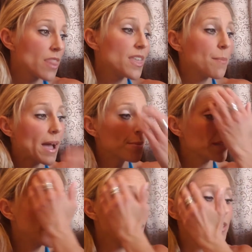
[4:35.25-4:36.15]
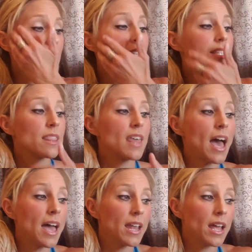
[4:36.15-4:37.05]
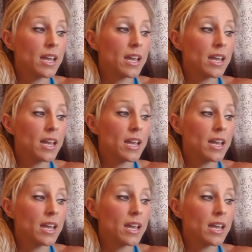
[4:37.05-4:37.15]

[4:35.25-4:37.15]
The Bible tells us that